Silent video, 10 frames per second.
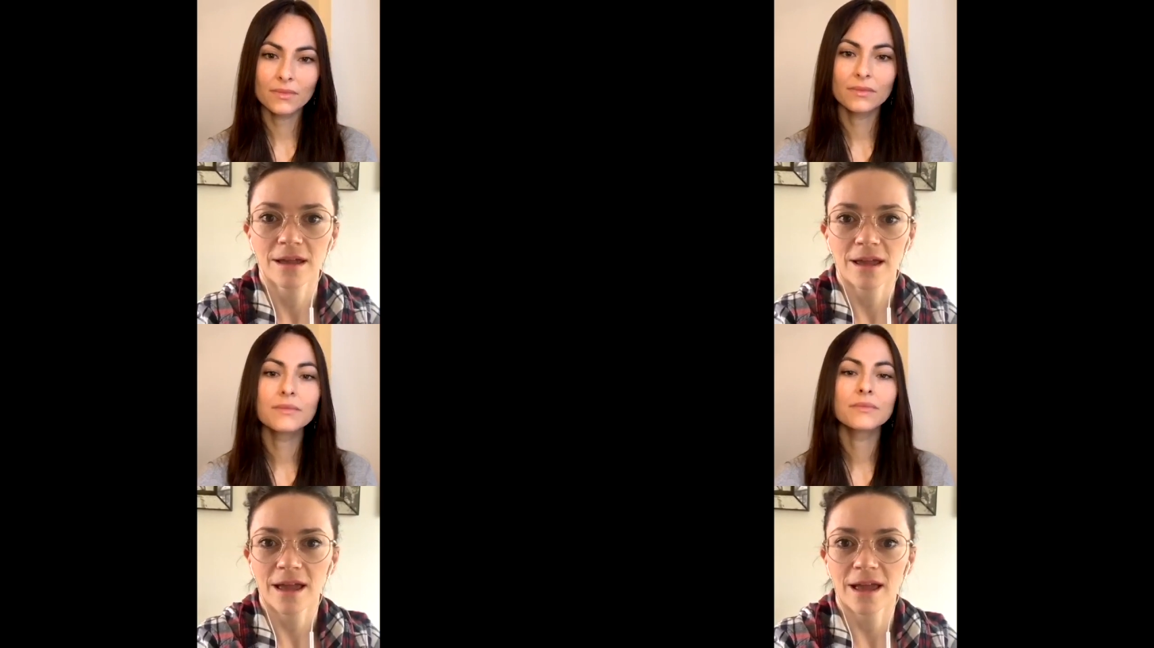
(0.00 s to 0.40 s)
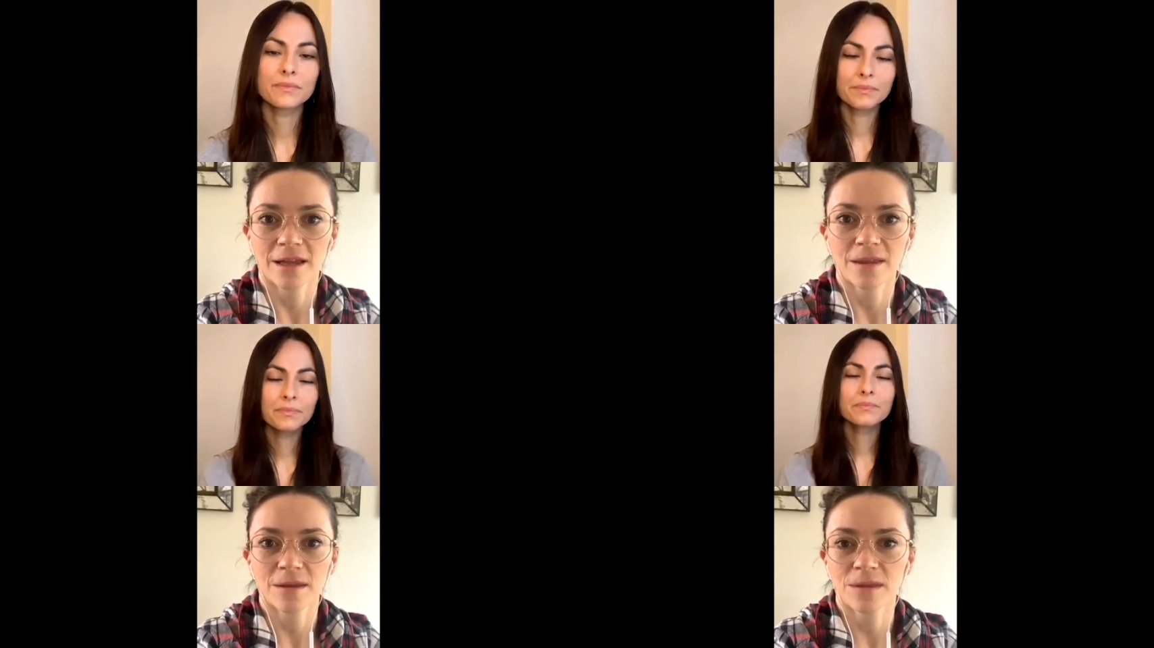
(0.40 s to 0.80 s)

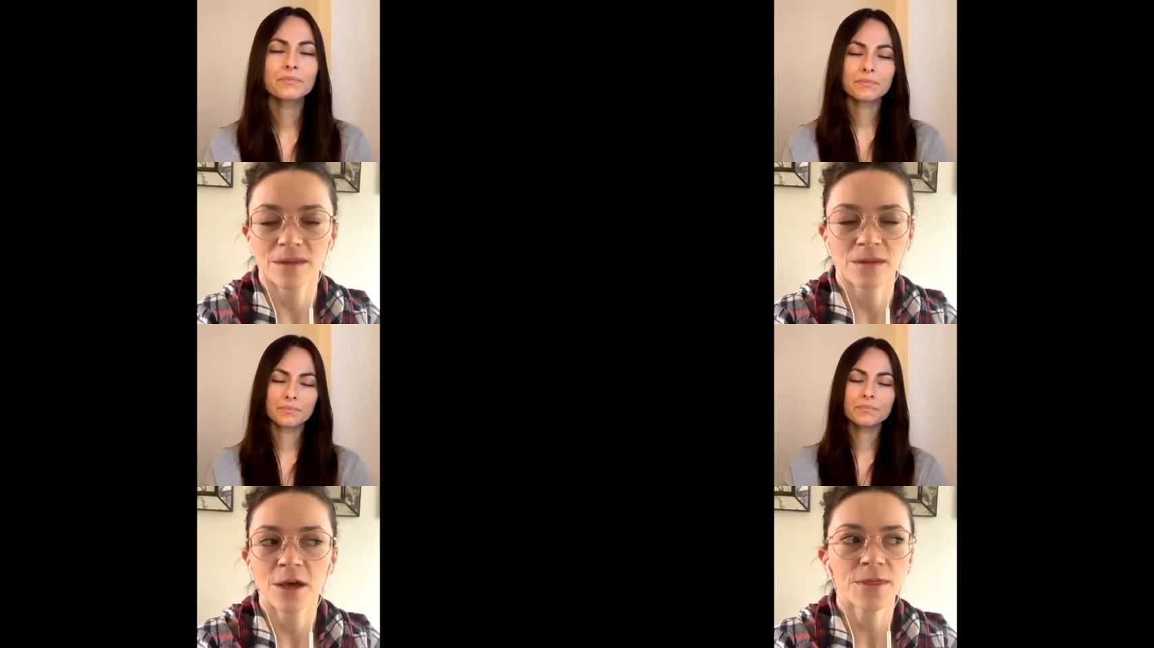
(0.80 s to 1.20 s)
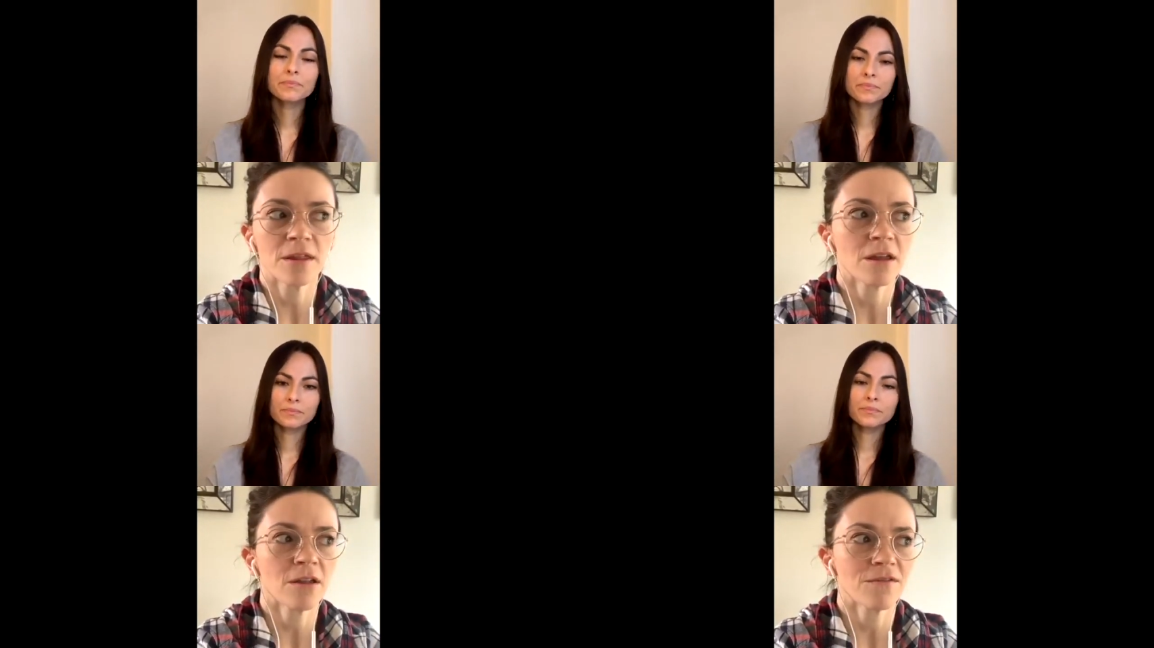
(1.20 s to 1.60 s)
Speaker 1: And
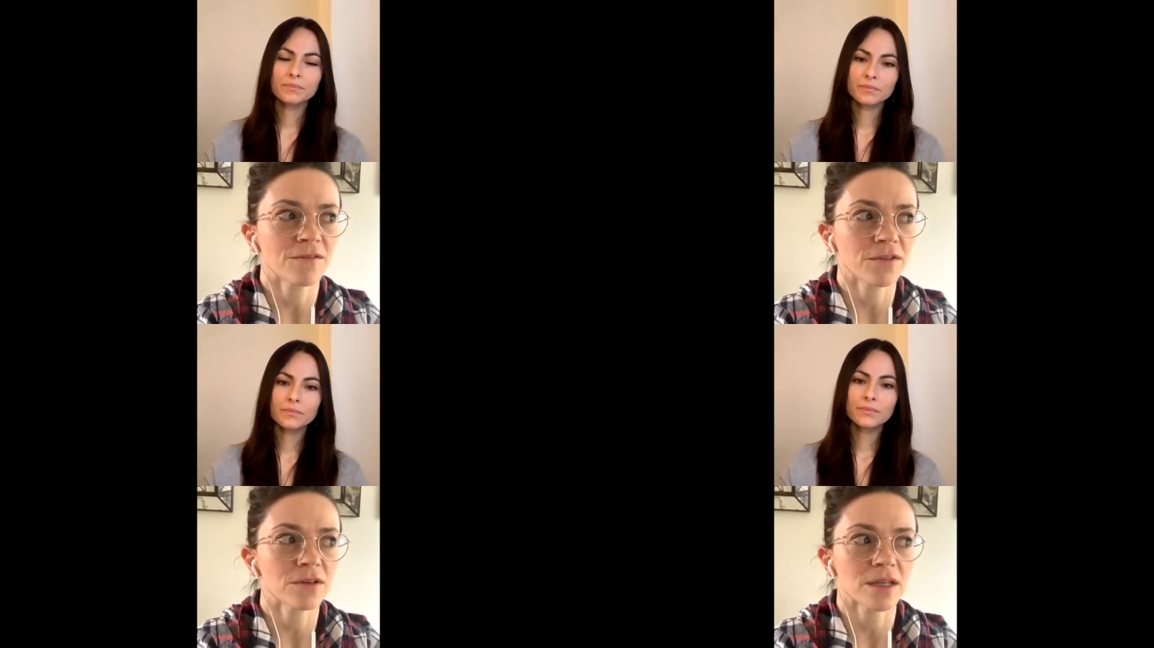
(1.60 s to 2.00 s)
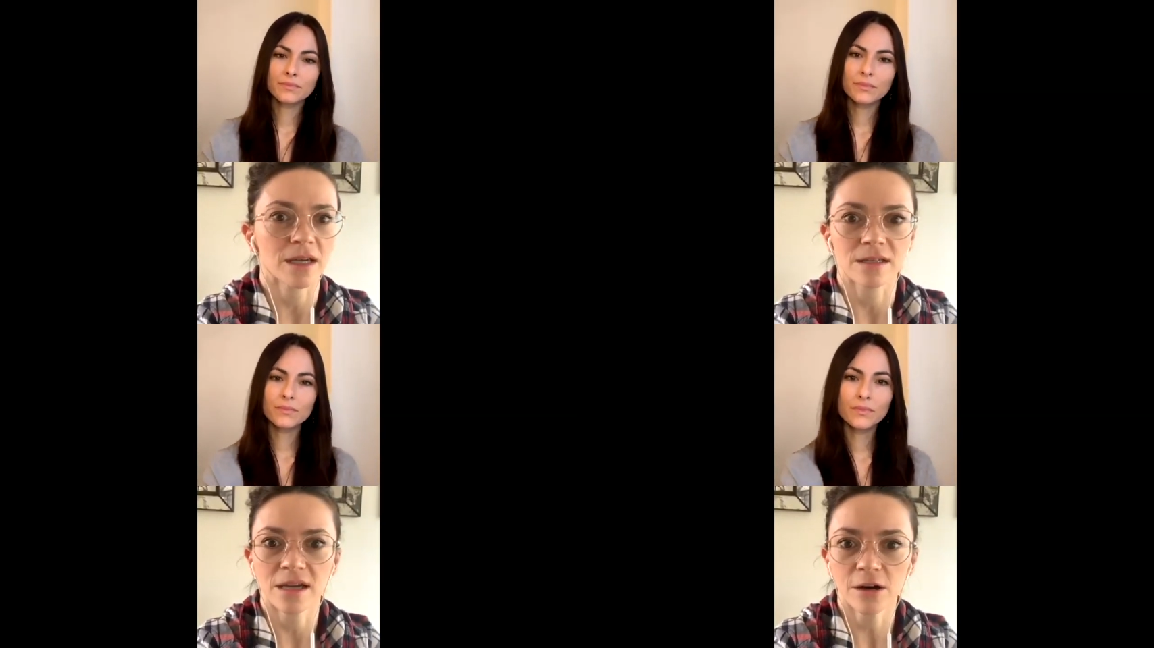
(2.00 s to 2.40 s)
nothing, none of it feels like
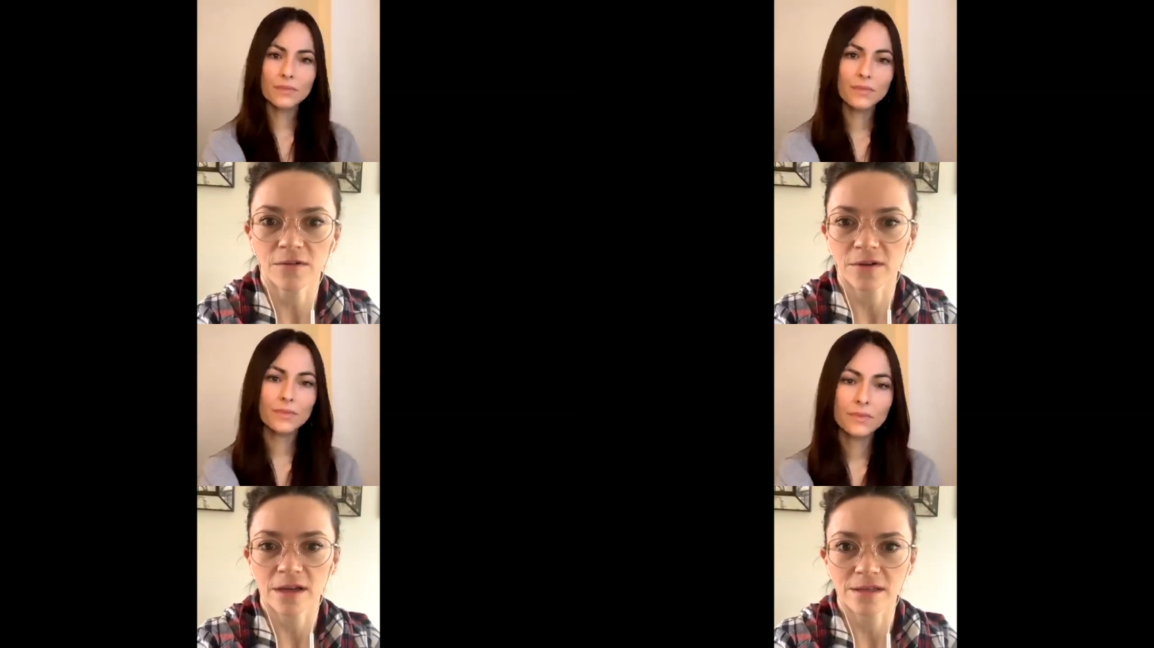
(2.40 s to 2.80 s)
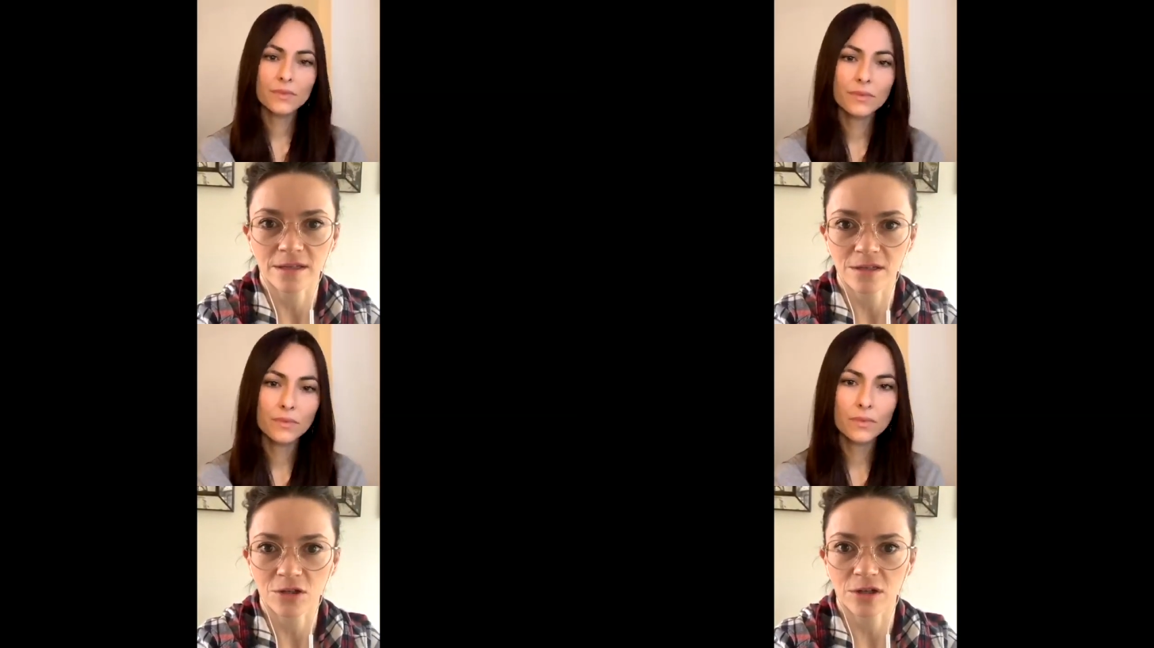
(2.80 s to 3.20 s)
a sacrifice.
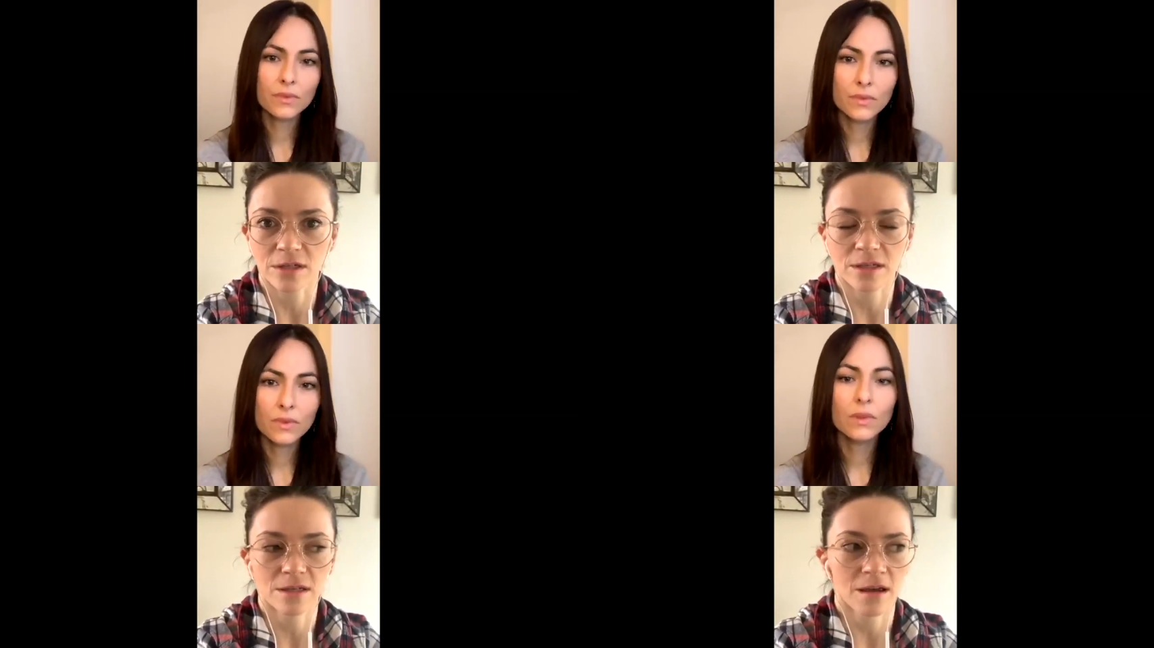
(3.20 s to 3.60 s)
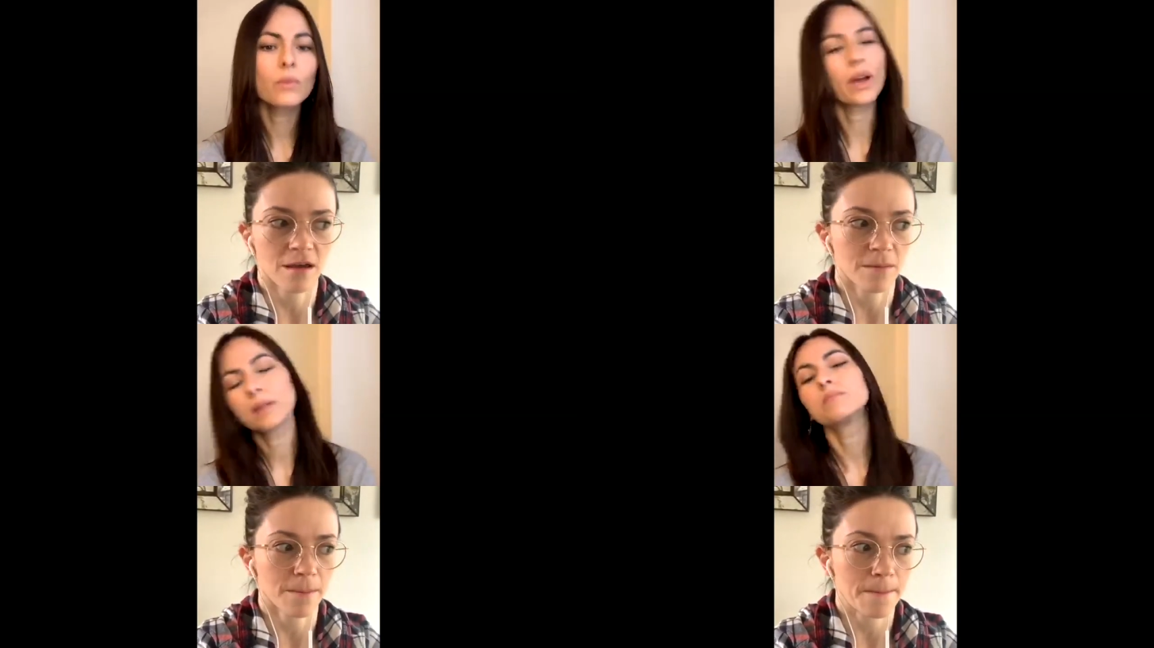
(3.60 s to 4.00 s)
It's just, um,
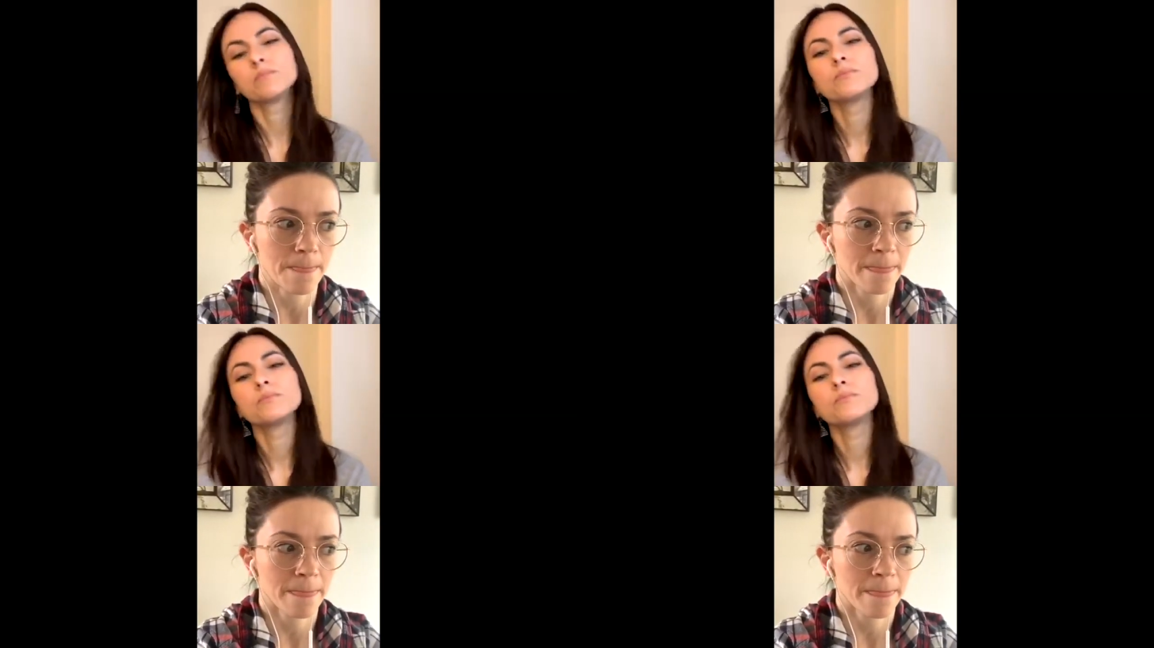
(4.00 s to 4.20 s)
right.